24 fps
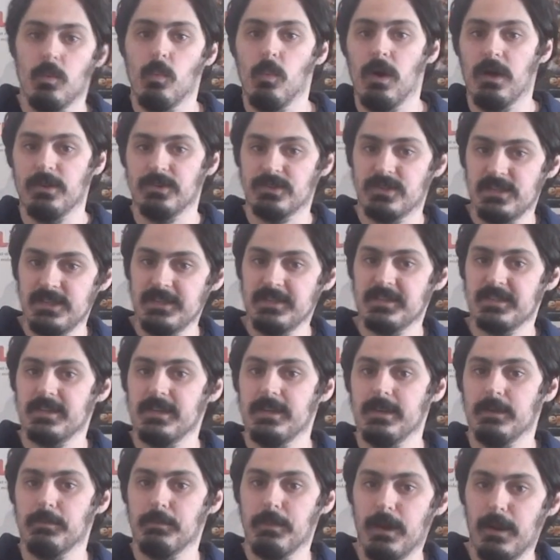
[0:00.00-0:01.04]
While
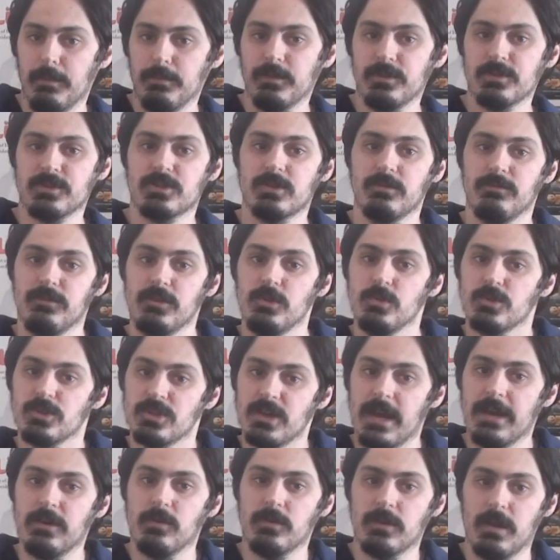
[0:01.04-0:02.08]
DC had published a few
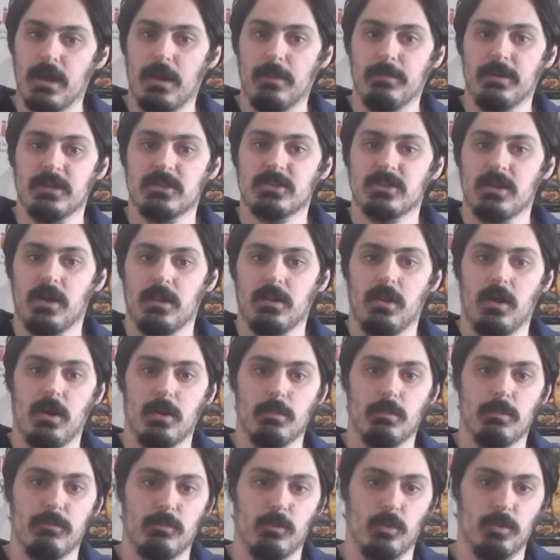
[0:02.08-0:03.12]
Shadow comics not
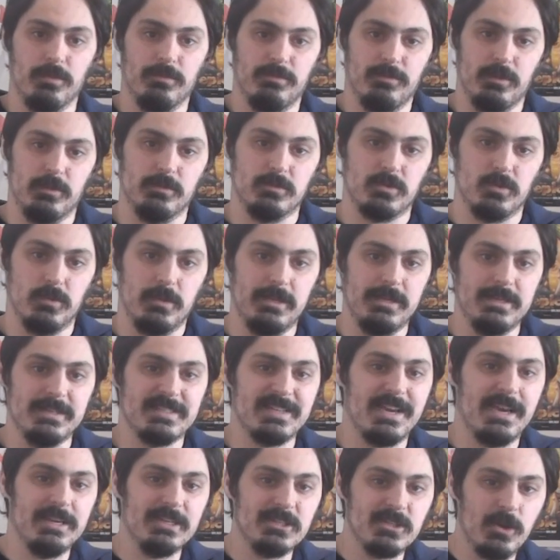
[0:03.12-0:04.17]
long before the film's
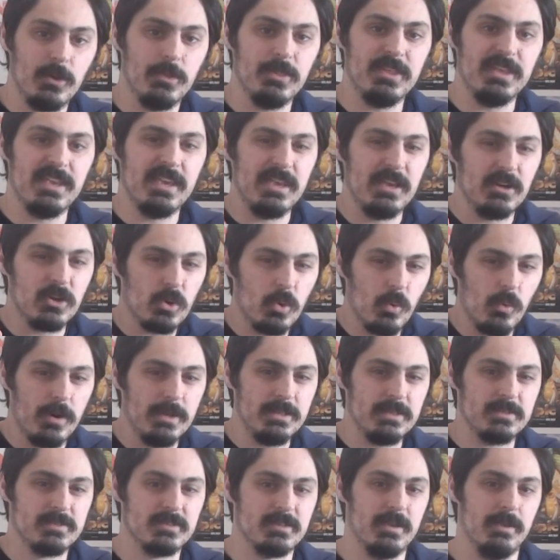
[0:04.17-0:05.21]
release, I don't think he had
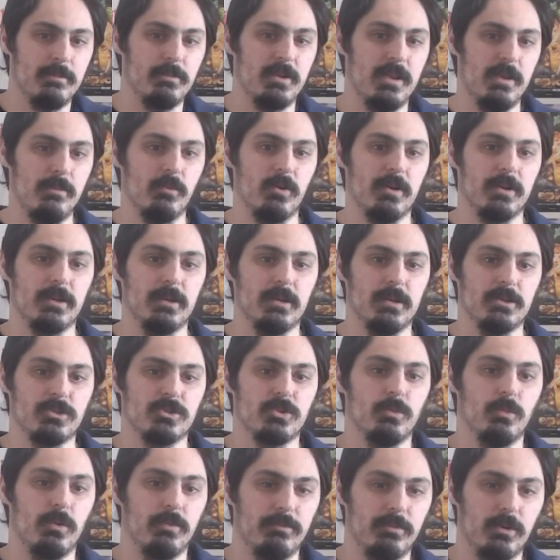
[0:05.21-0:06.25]
quite the same name
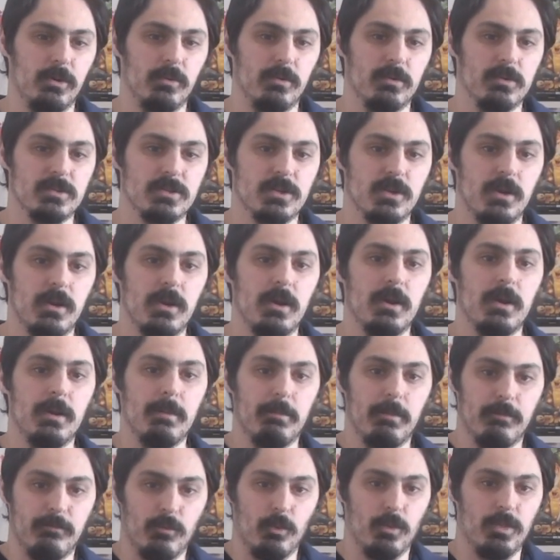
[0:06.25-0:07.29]
recognition with viewers.
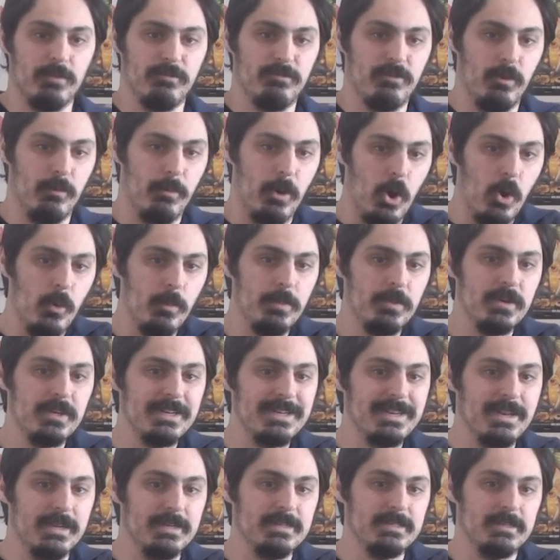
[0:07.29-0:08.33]
Before the film opened
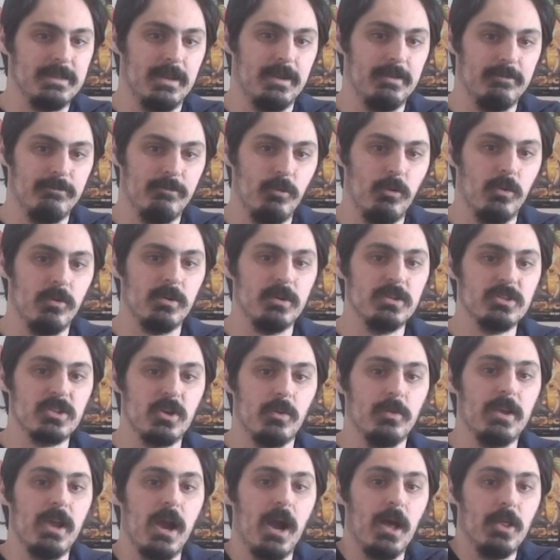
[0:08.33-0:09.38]
in 1994, his
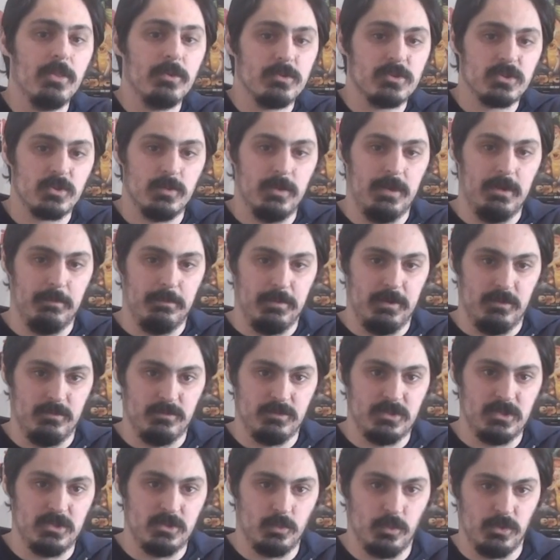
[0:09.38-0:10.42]
only other screen
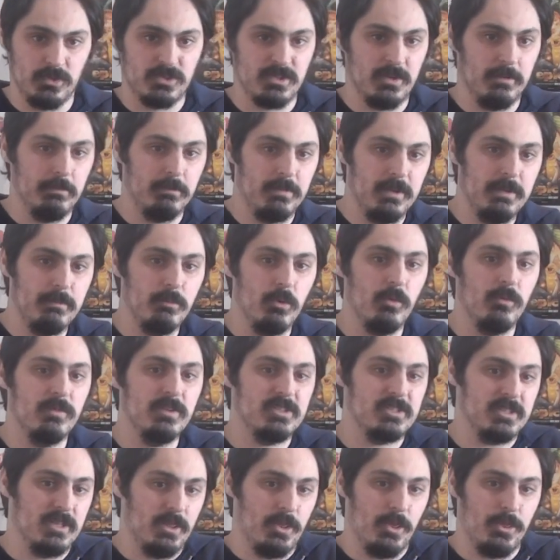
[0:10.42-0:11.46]
appearances were some
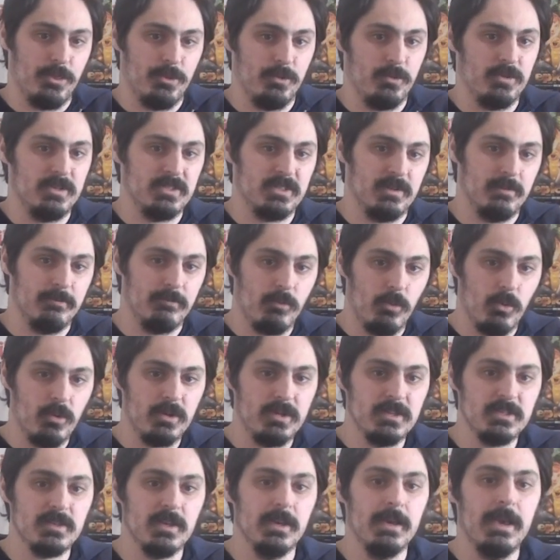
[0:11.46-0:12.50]
B-movies in the 30s and
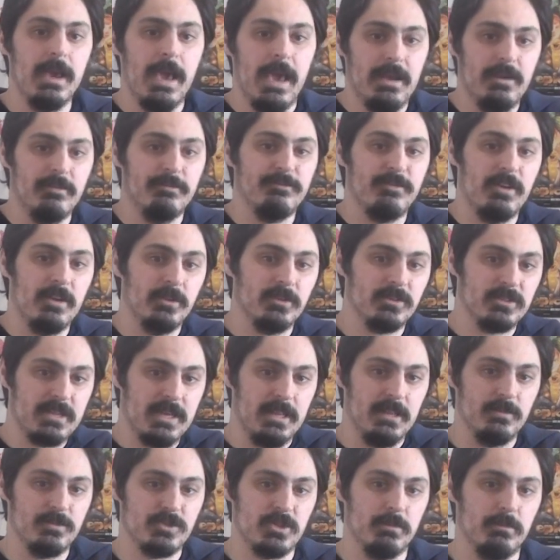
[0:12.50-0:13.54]
40s, and a failed
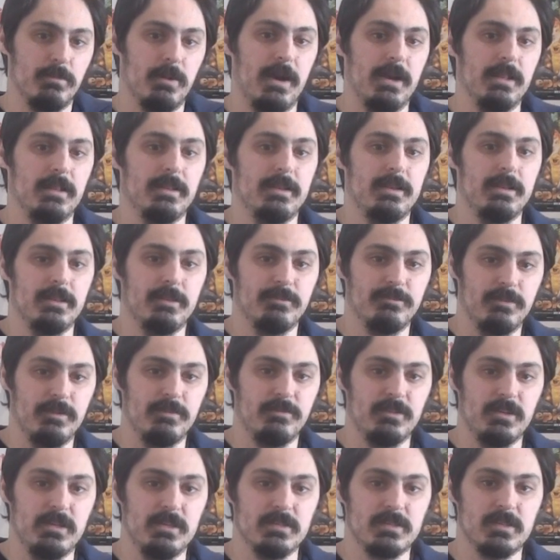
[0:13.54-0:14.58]
television pilot in the
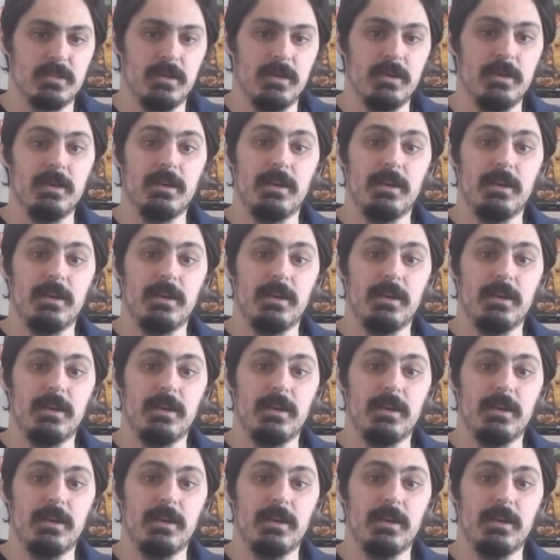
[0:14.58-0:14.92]
50s.